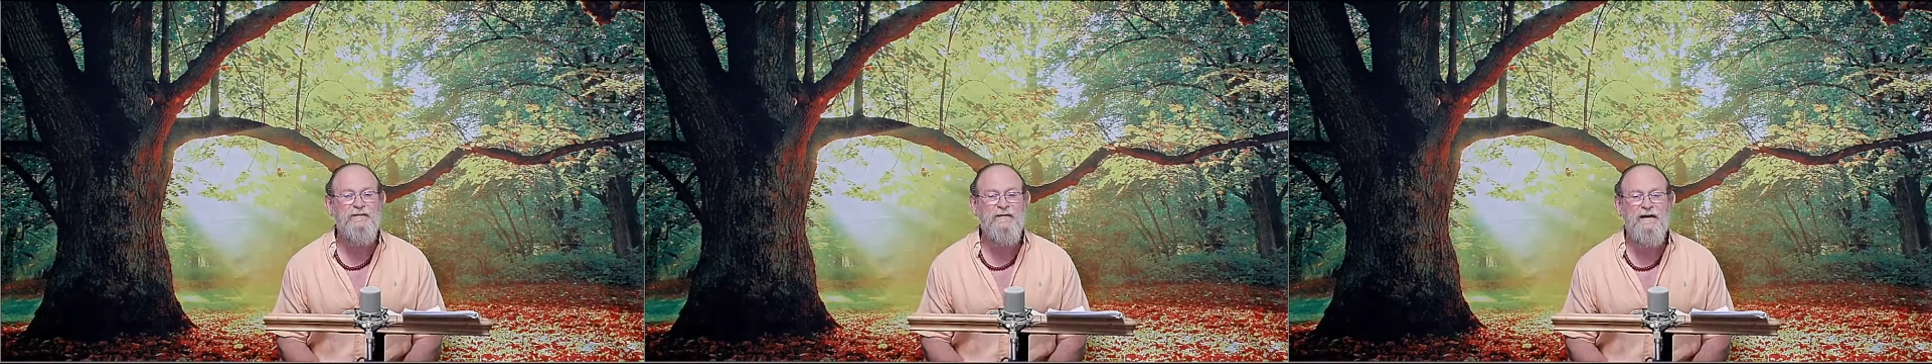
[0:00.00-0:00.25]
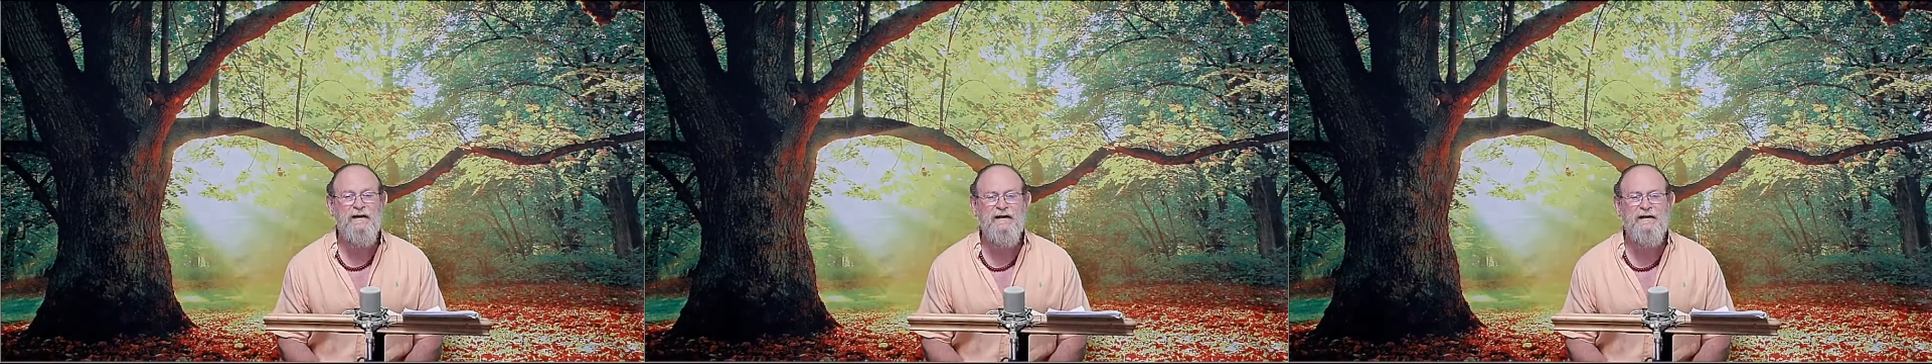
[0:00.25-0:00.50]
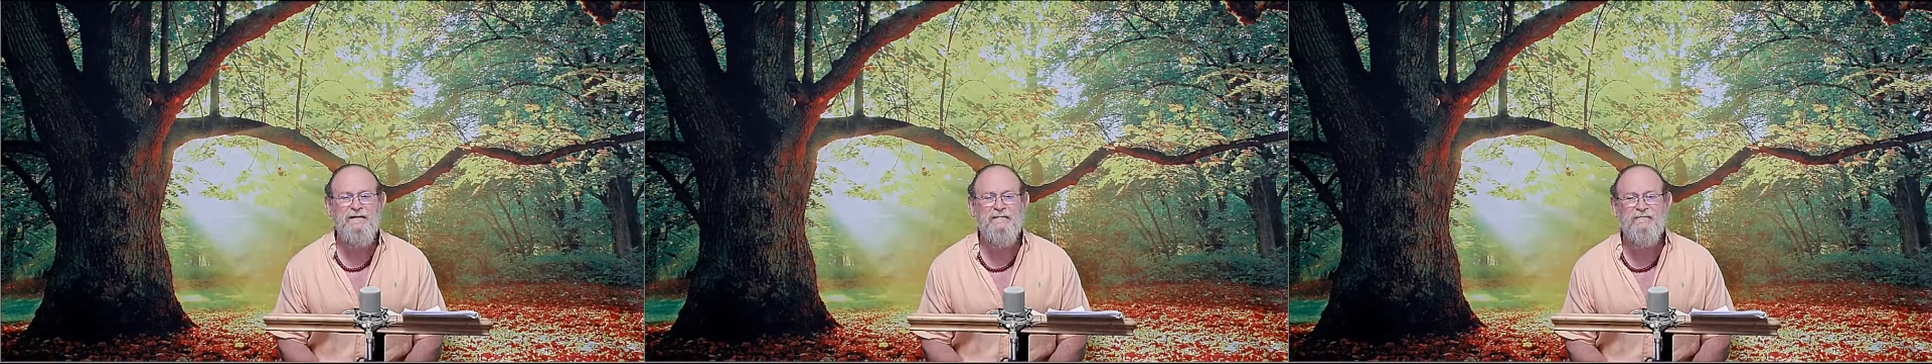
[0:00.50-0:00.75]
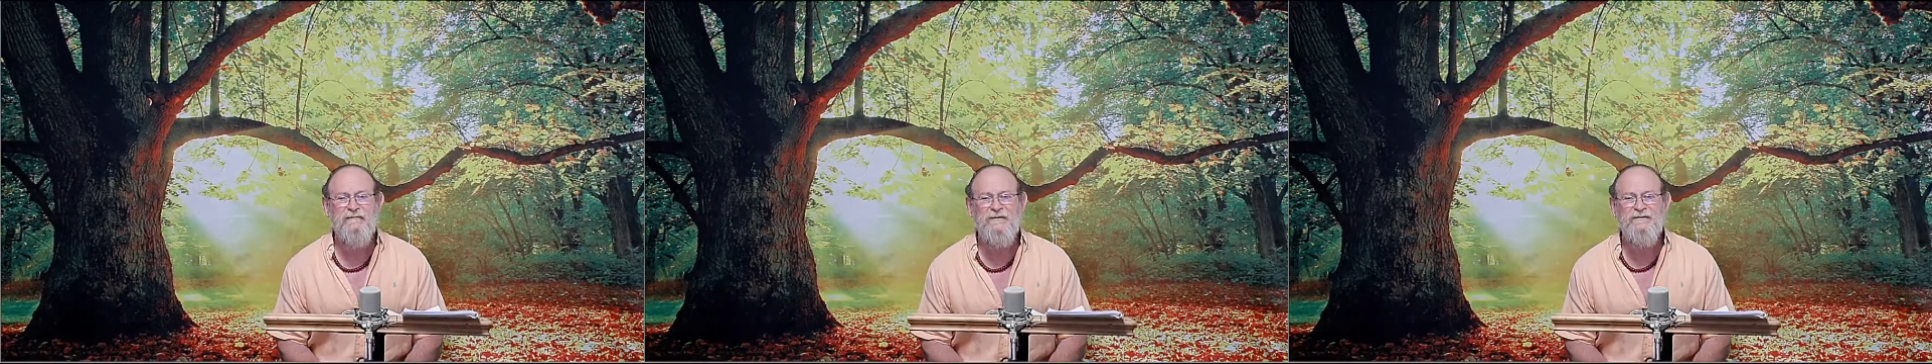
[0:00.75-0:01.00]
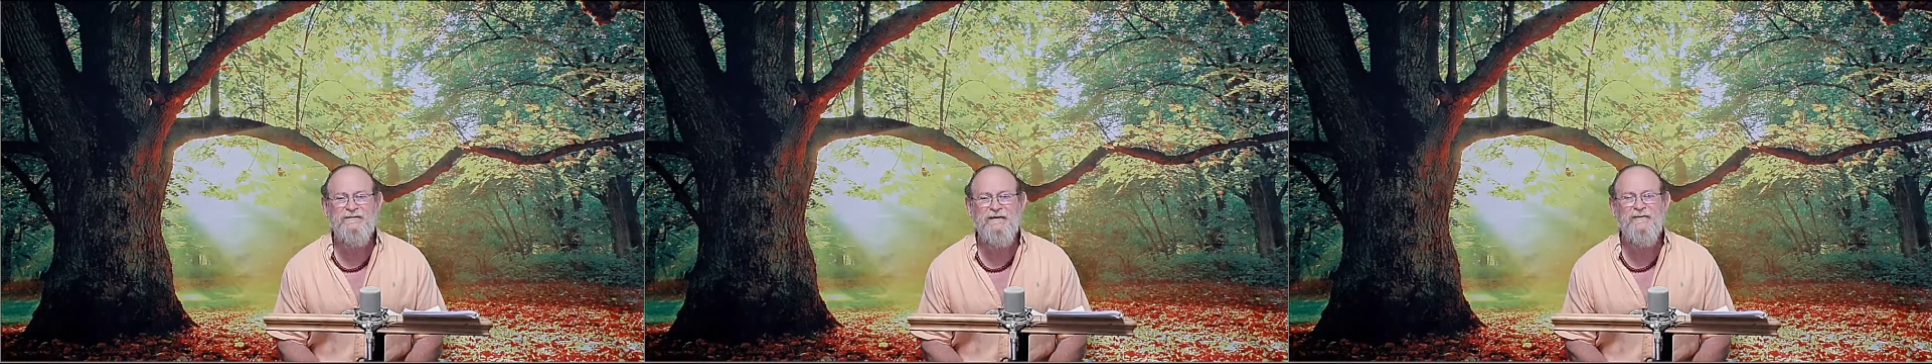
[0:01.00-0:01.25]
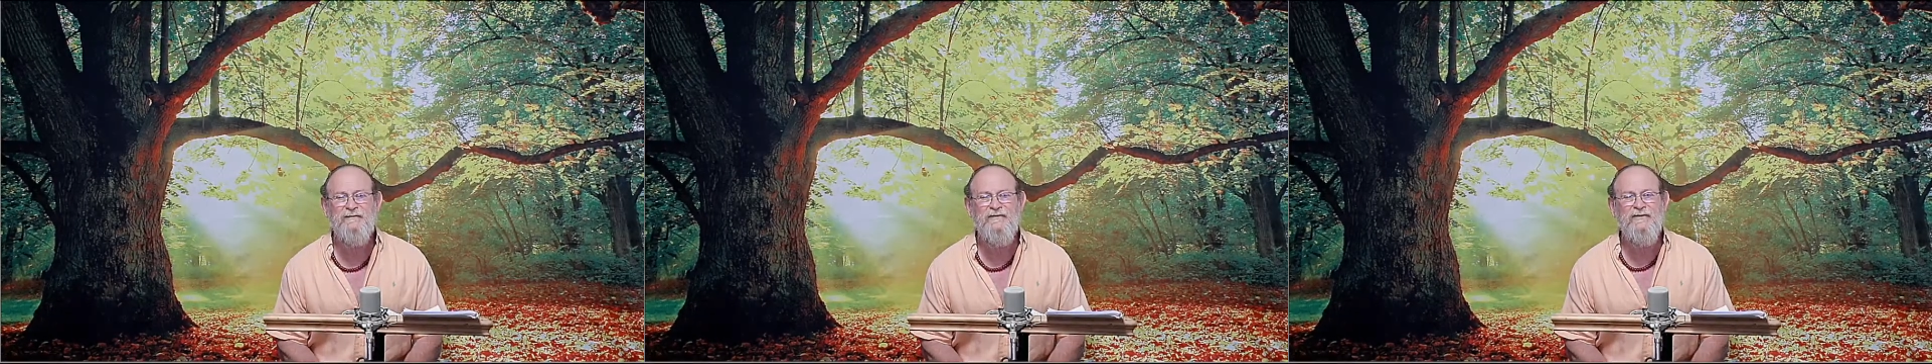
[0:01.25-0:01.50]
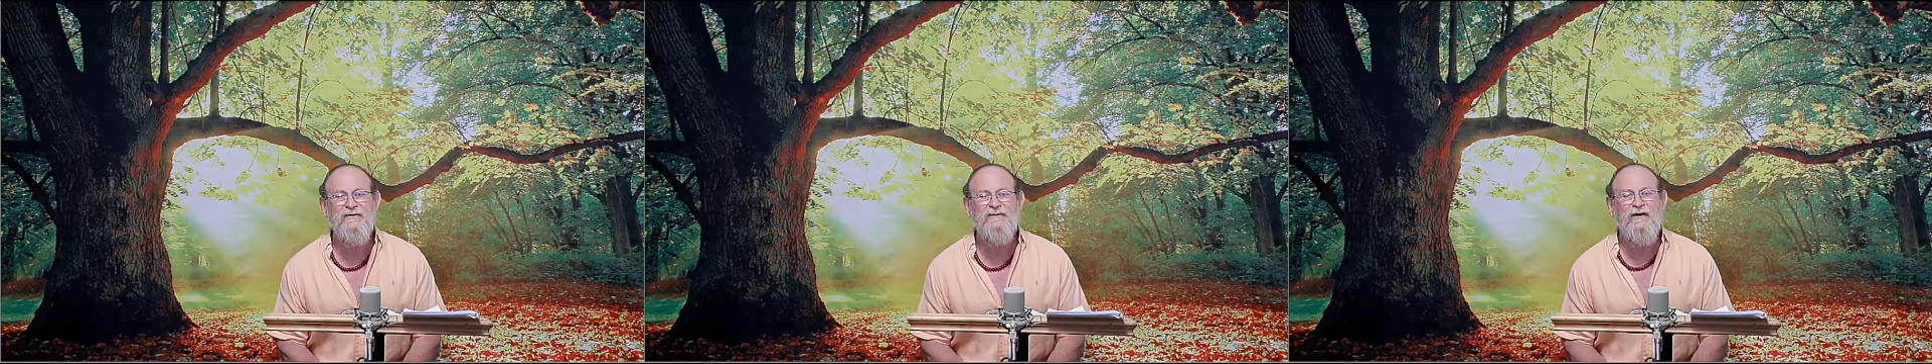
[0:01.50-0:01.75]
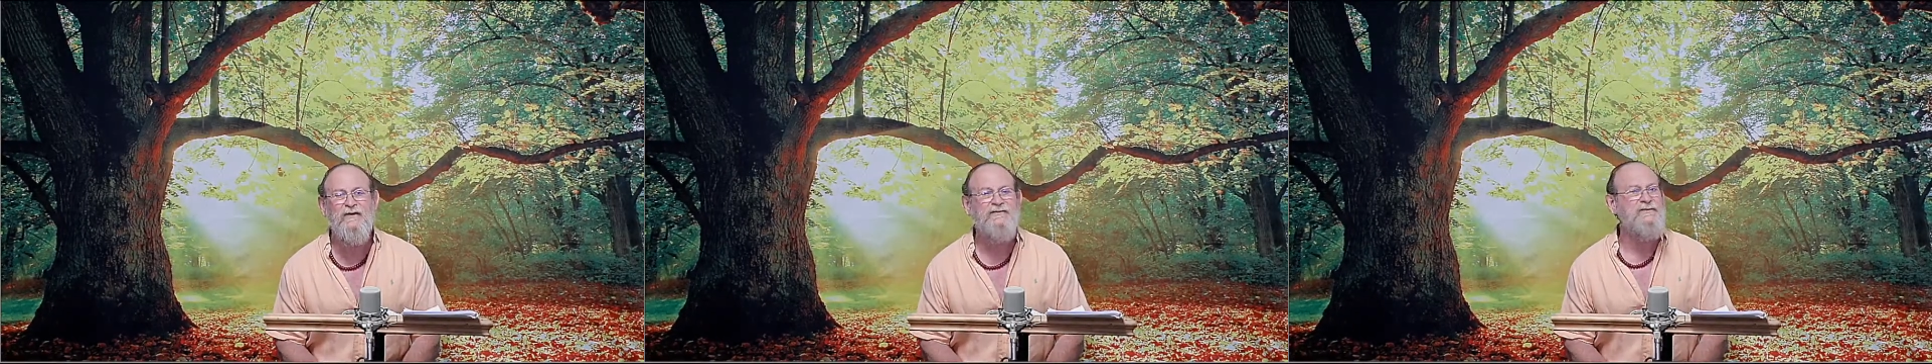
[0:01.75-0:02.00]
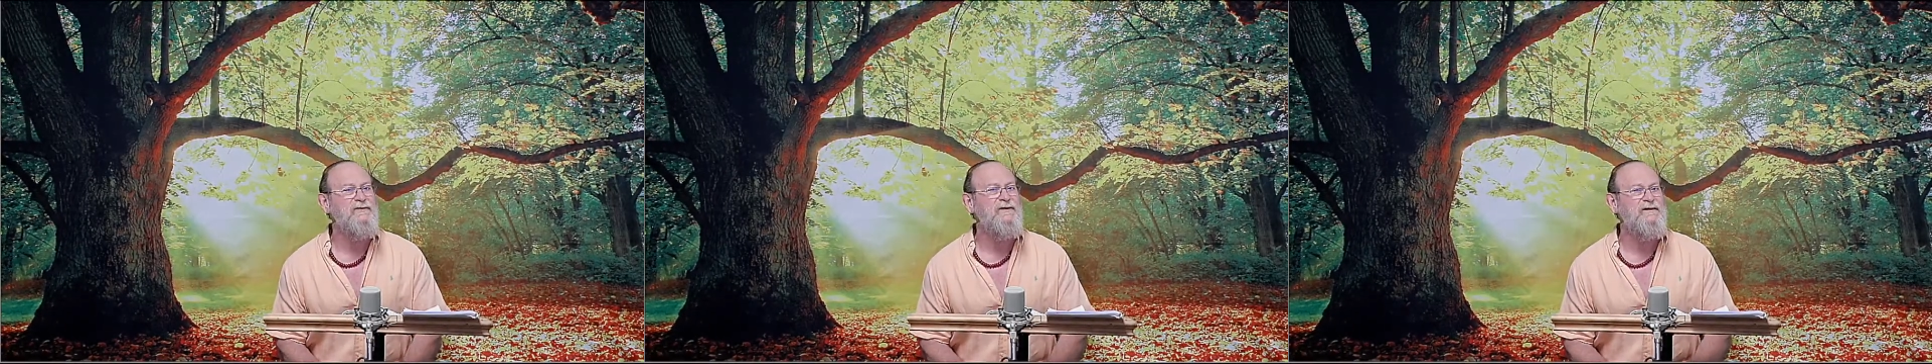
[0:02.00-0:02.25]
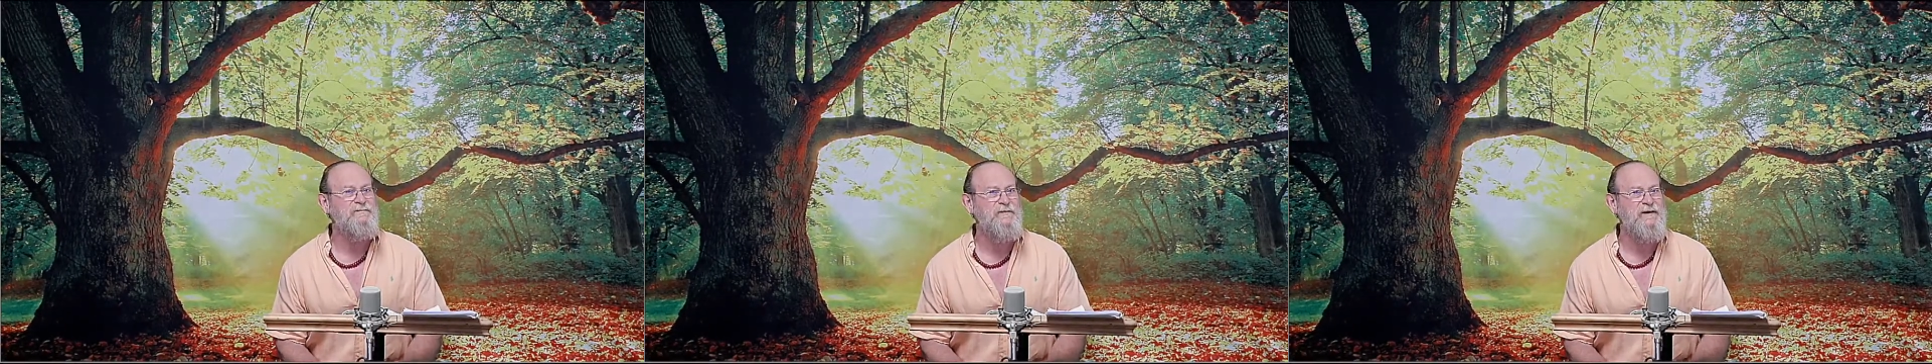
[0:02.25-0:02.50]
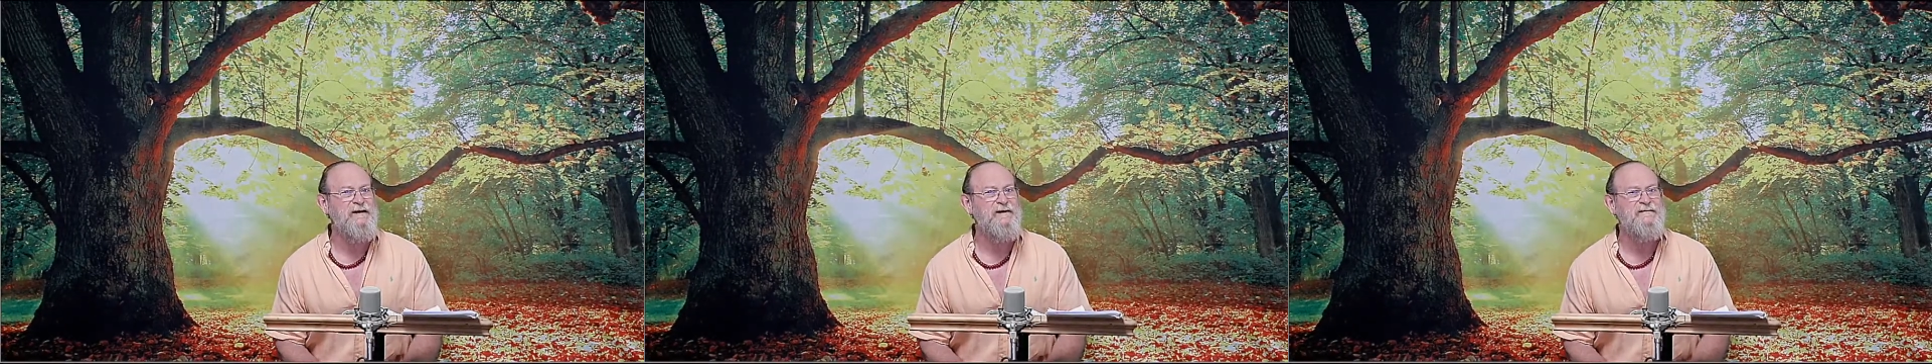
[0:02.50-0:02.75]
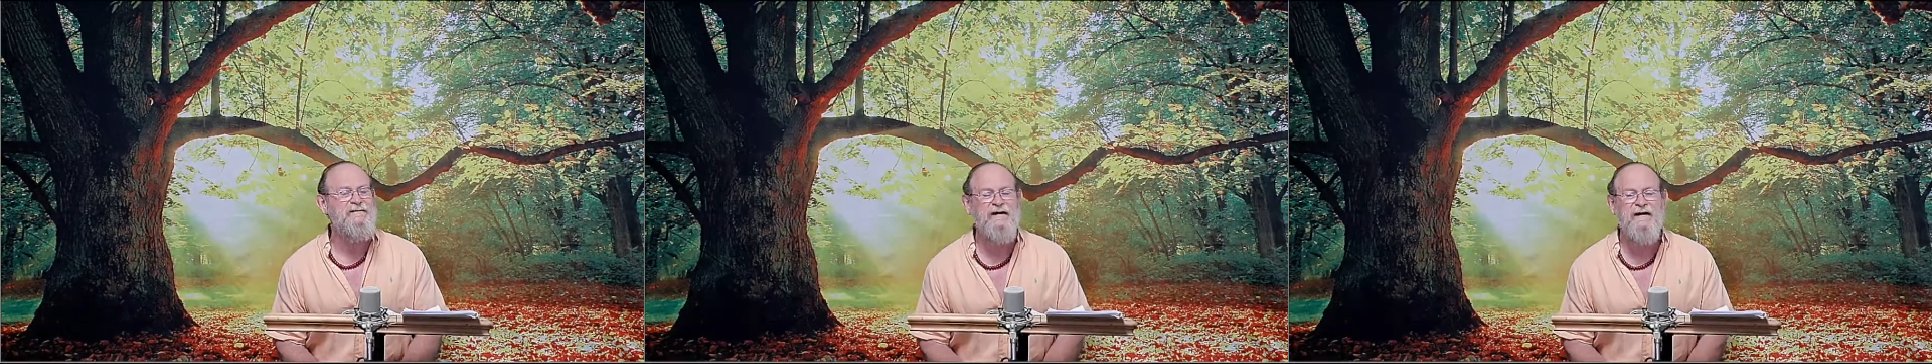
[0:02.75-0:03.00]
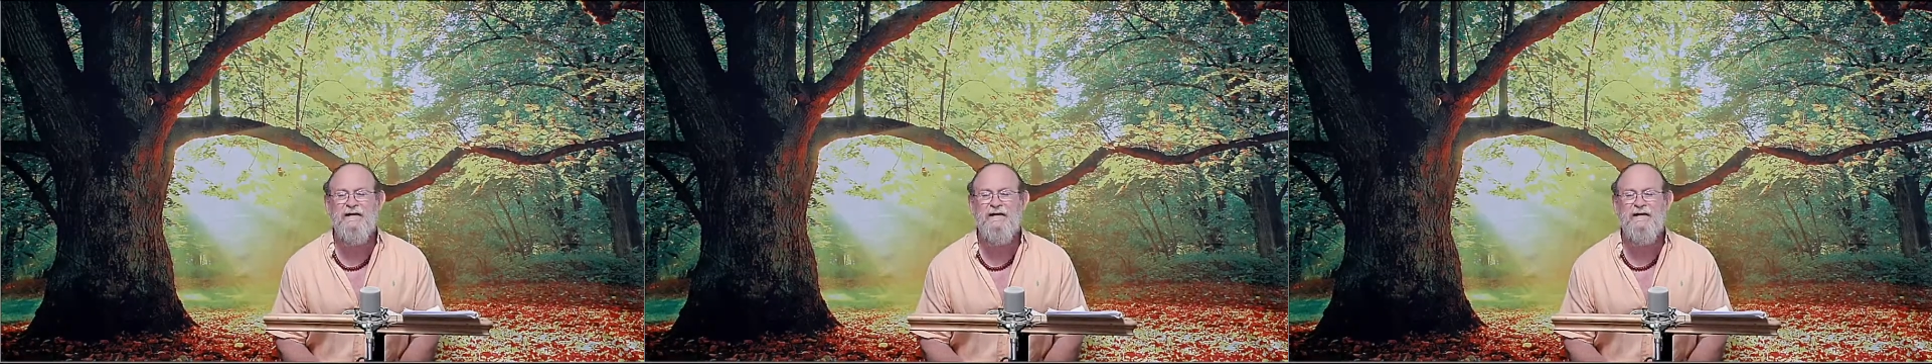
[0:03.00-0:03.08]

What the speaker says: And maybe some of you have also experienced that.